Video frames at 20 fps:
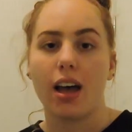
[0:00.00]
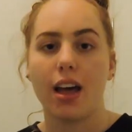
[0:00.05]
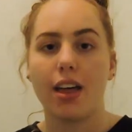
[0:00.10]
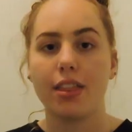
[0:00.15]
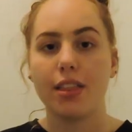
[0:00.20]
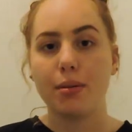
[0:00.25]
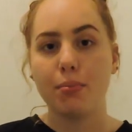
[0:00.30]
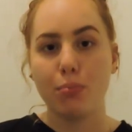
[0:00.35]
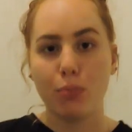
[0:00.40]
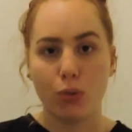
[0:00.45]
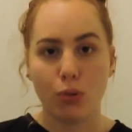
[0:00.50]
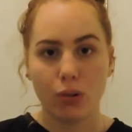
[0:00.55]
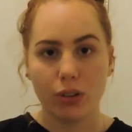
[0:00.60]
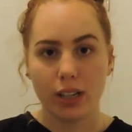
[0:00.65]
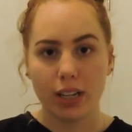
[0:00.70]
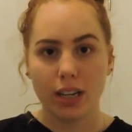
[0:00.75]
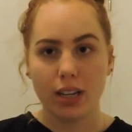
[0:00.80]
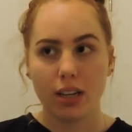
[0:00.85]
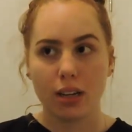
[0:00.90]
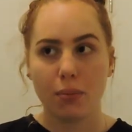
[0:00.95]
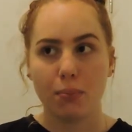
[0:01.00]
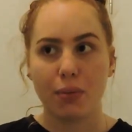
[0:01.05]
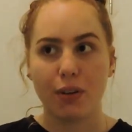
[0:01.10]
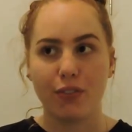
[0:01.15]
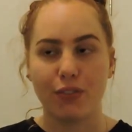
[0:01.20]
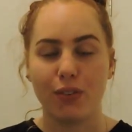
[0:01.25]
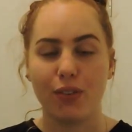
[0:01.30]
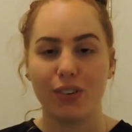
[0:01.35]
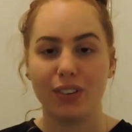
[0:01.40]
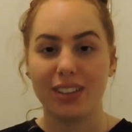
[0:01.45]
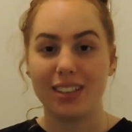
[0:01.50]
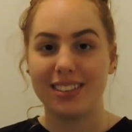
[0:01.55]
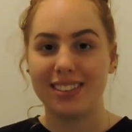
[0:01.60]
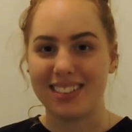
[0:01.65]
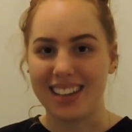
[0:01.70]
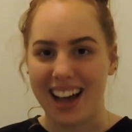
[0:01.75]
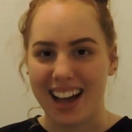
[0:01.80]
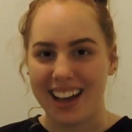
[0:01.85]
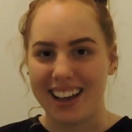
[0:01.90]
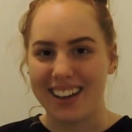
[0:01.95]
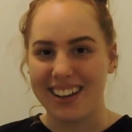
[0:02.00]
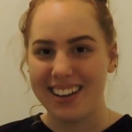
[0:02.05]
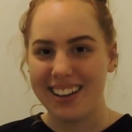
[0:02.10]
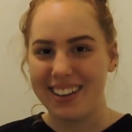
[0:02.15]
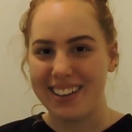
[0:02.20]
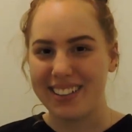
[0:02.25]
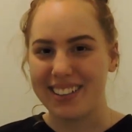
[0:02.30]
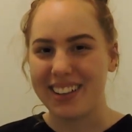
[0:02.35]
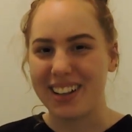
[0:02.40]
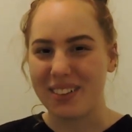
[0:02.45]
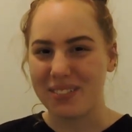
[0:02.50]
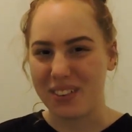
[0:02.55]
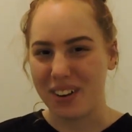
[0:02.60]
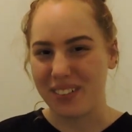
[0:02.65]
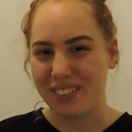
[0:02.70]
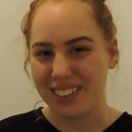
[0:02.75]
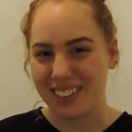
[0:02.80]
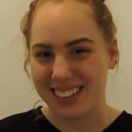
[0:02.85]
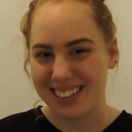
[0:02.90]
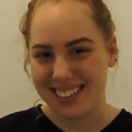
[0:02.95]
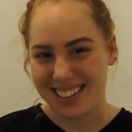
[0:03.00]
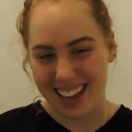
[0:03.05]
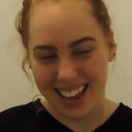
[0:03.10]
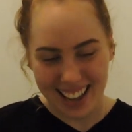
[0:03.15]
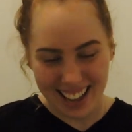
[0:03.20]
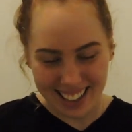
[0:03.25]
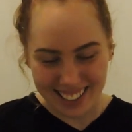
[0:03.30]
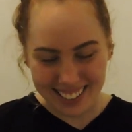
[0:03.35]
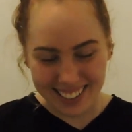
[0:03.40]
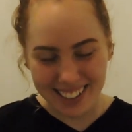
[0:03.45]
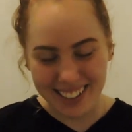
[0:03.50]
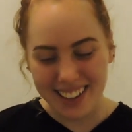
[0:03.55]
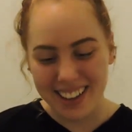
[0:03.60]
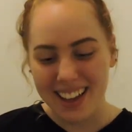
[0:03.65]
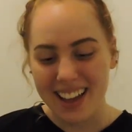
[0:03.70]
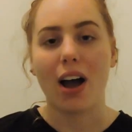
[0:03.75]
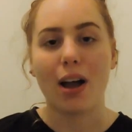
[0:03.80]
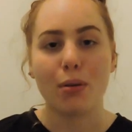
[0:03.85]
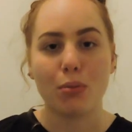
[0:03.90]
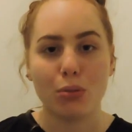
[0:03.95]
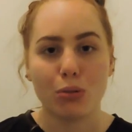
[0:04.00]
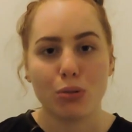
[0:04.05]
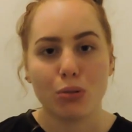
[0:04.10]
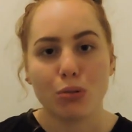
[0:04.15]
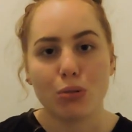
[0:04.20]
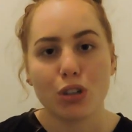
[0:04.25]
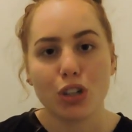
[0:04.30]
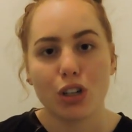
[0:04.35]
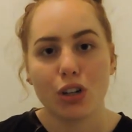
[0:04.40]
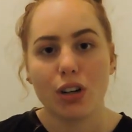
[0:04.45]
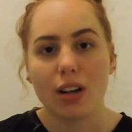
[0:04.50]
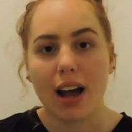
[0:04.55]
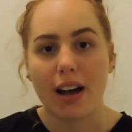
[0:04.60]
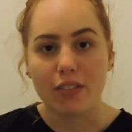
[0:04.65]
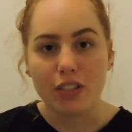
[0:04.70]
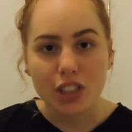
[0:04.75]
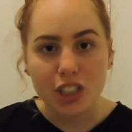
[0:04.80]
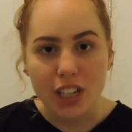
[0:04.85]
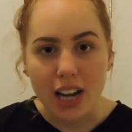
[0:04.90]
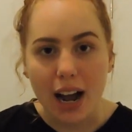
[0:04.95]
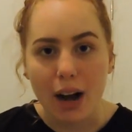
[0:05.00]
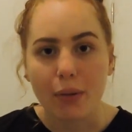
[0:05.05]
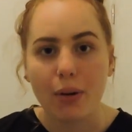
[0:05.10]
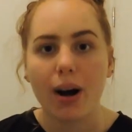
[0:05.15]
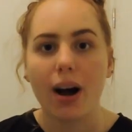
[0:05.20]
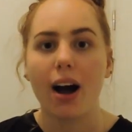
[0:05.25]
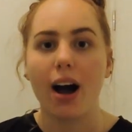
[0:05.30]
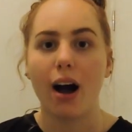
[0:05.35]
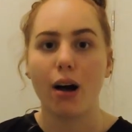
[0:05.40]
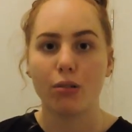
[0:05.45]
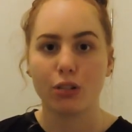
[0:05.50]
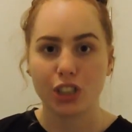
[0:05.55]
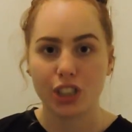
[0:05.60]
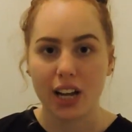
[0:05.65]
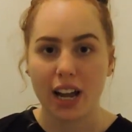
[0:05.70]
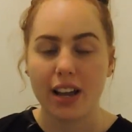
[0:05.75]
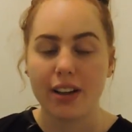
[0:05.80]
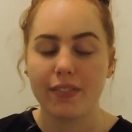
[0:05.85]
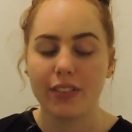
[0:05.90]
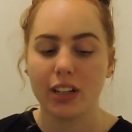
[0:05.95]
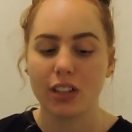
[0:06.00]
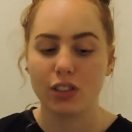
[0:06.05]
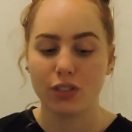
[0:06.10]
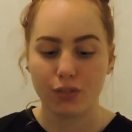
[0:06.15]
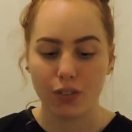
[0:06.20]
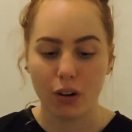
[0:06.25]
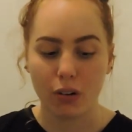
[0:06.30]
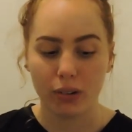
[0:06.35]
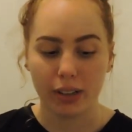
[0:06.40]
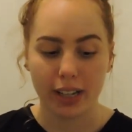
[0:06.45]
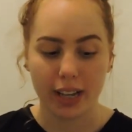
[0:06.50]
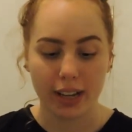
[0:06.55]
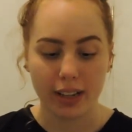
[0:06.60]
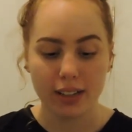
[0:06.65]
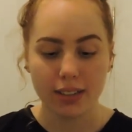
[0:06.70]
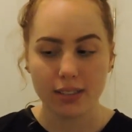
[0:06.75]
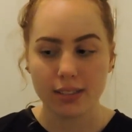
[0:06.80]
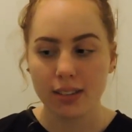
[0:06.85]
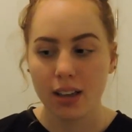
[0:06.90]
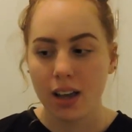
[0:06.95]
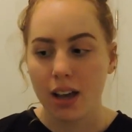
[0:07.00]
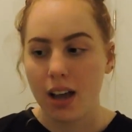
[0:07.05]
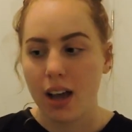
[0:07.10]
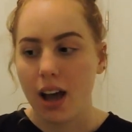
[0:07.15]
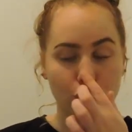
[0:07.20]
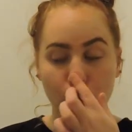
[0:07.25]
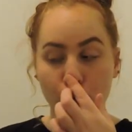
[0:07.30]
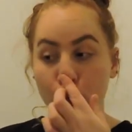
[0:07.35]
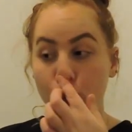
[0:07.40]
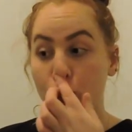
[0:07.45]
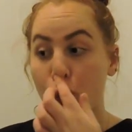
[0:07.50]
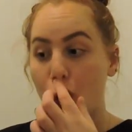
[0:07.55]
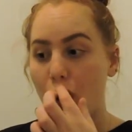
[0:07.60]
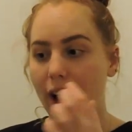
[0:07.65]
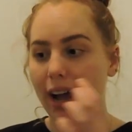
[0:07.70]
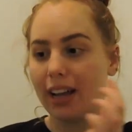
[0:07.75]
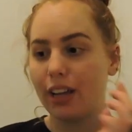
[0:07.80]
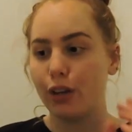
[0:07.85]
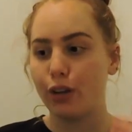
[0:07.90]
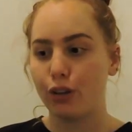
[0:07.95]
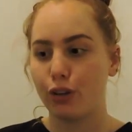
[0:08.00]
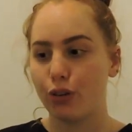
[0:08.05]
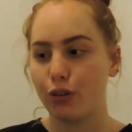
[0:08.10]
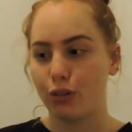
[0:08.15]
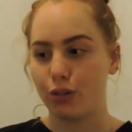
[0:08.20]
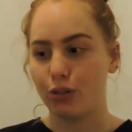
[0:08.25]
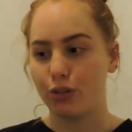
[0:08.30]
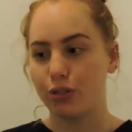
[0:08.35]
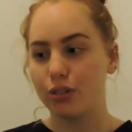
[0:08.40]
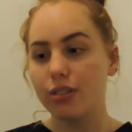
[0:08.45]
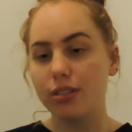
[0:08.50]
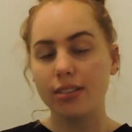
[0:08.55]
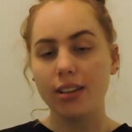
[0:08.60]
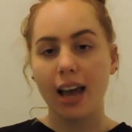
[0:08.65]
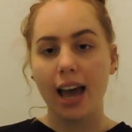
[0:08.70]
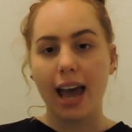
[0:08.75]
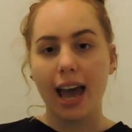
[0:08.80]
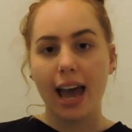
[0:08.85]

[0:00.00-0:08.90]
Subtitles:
the morning before the day that I'm going to tan, I will have a shower, I'll shave and exfoliate. So what I use